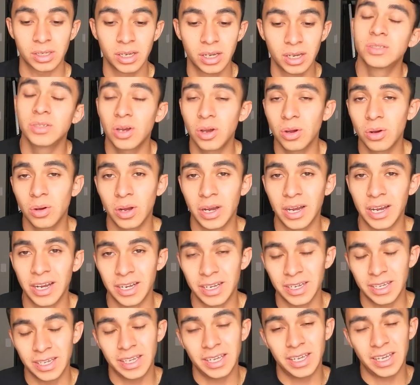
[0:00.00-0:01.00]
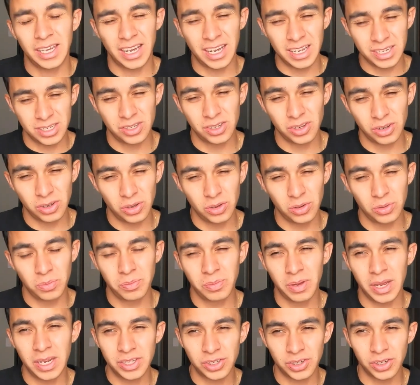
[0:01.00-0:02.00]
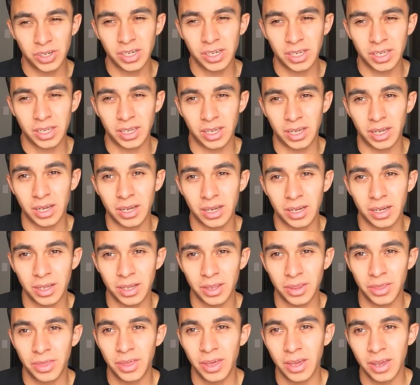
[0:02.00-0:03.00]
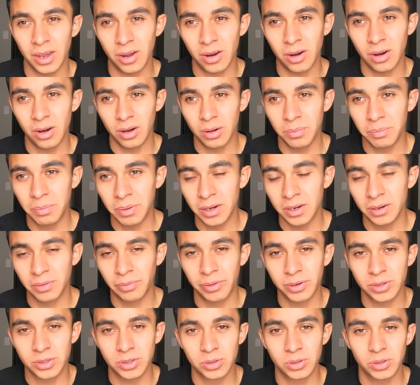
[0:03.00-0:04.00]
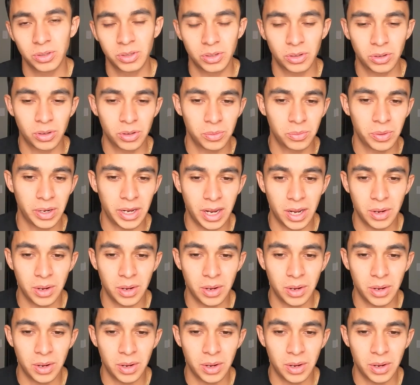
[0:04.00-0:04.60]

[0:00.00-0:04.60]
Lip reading: So isometric, they are beneficial in their own way.